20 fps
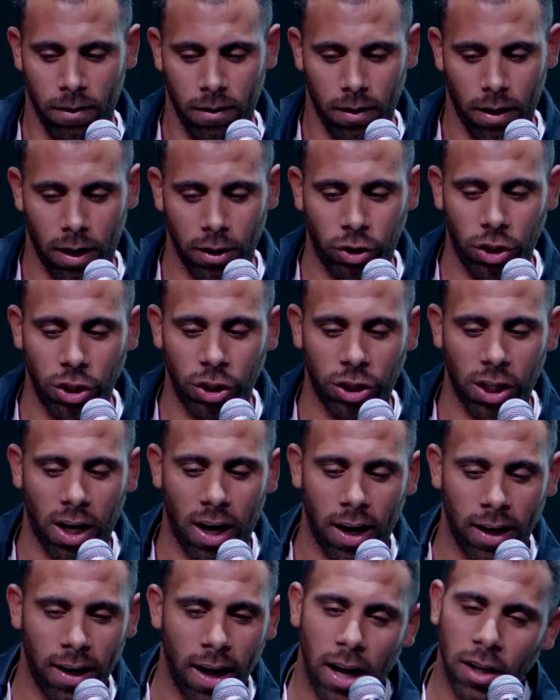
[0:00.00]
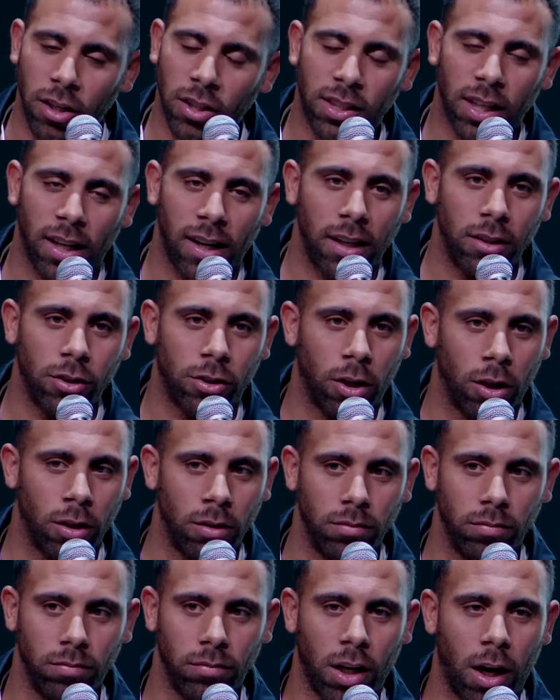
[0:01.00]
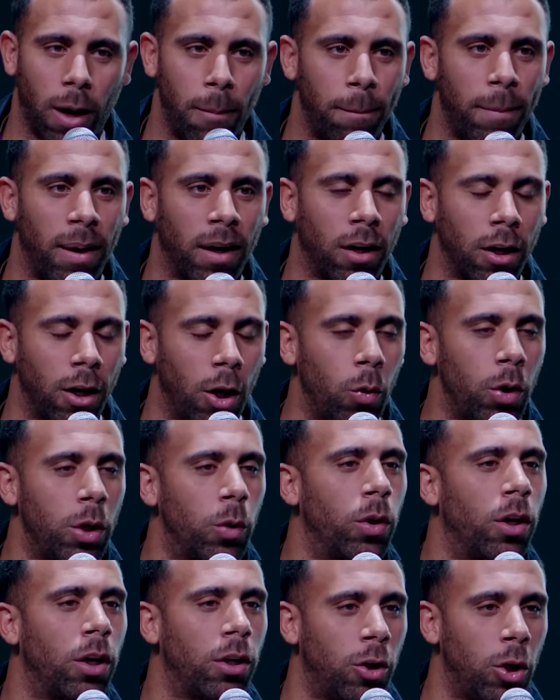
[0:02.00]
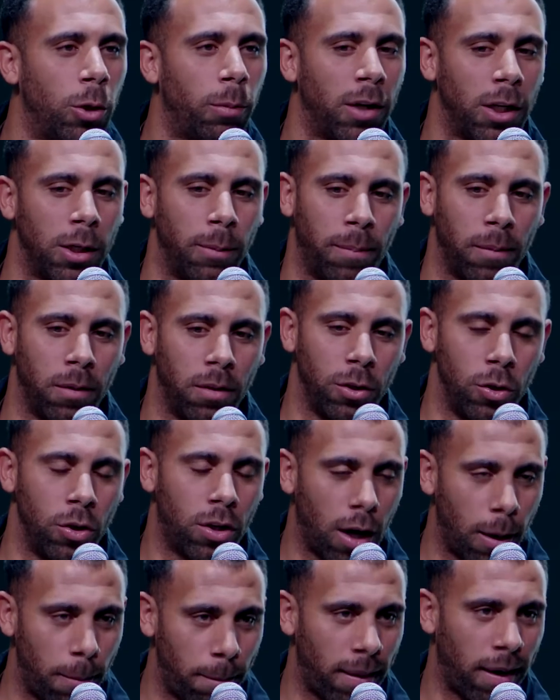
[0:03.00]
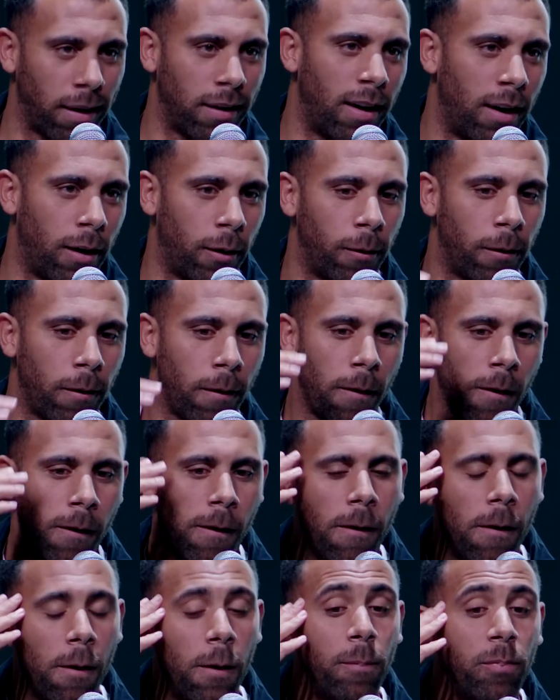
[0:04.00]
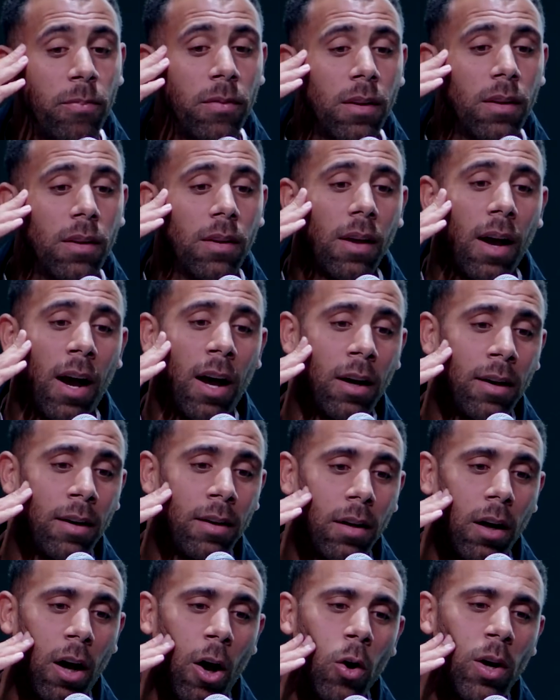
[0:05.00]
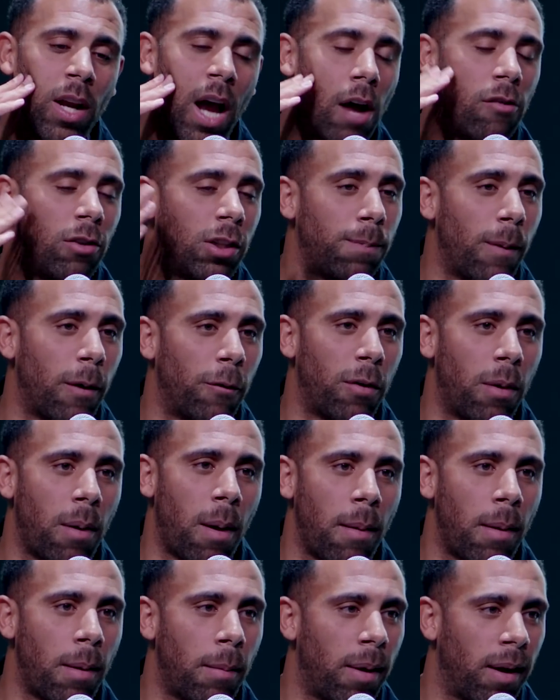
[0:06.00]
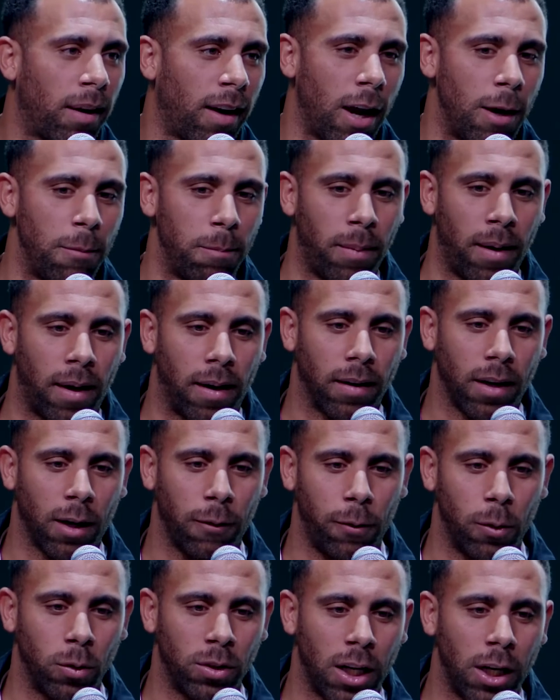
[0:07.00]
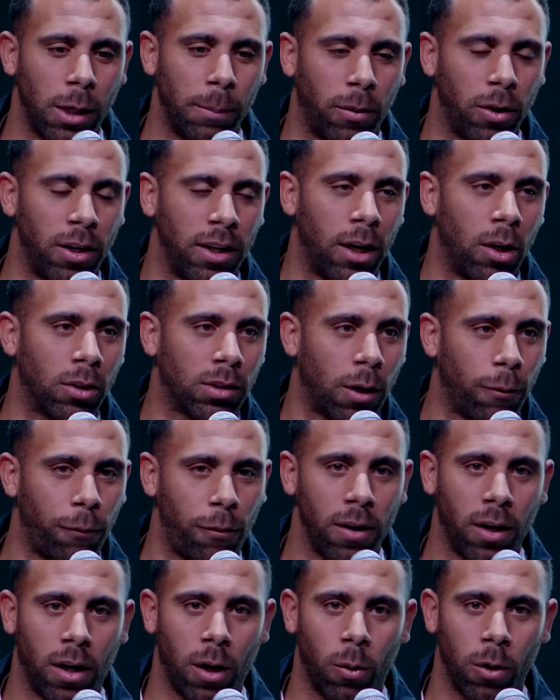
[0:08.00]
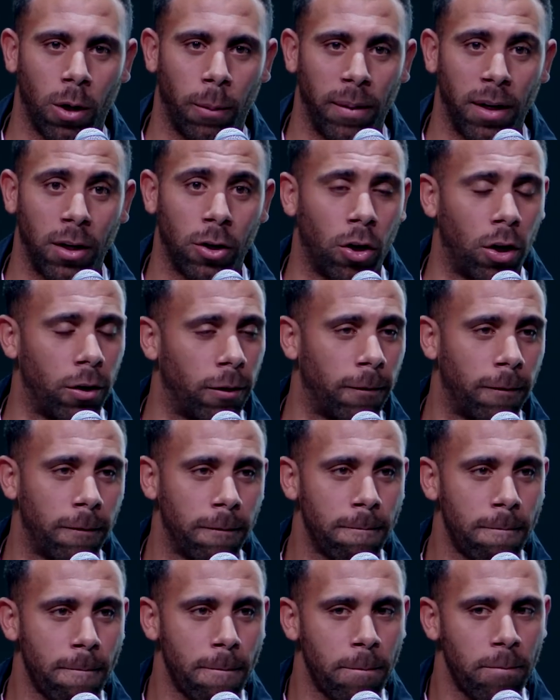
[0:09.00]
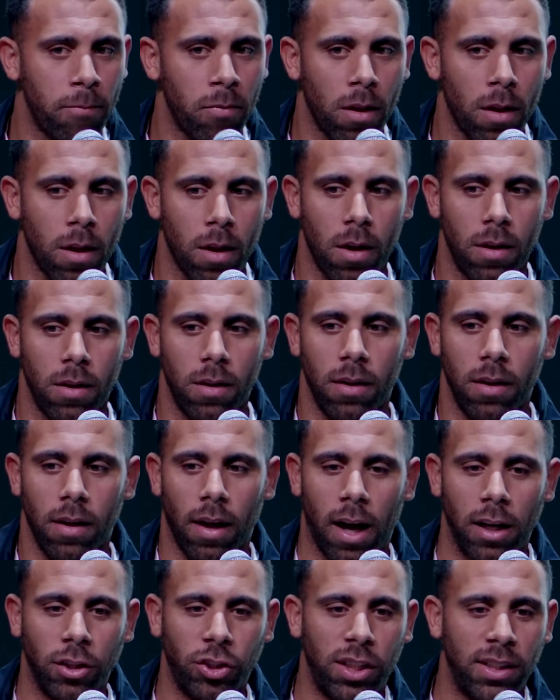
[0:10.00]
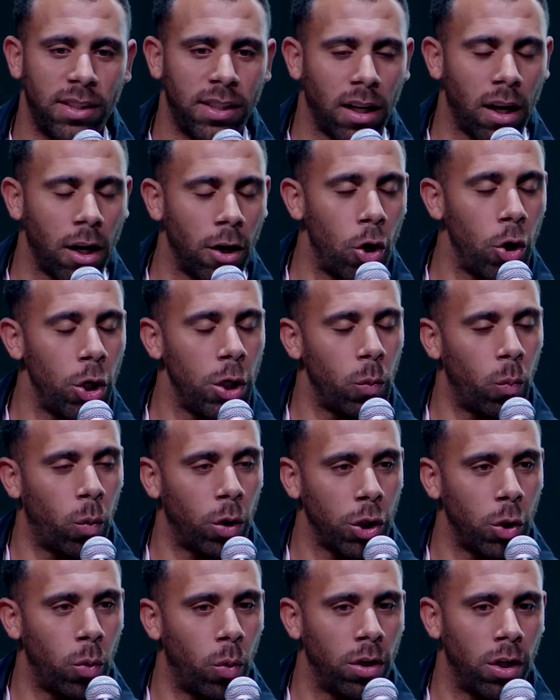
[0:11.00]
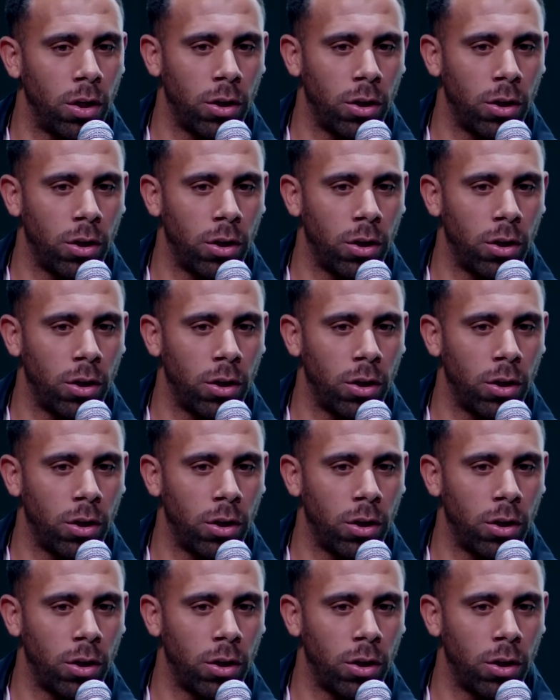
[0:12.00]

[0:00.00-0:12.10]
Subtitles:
And she shouted out, they said, Anton, come back. I know what you want to do, but you come back now. And only out of respect for my mum, I came back. If it was anybody else, I think I would have been gone. And she said, I know what you want to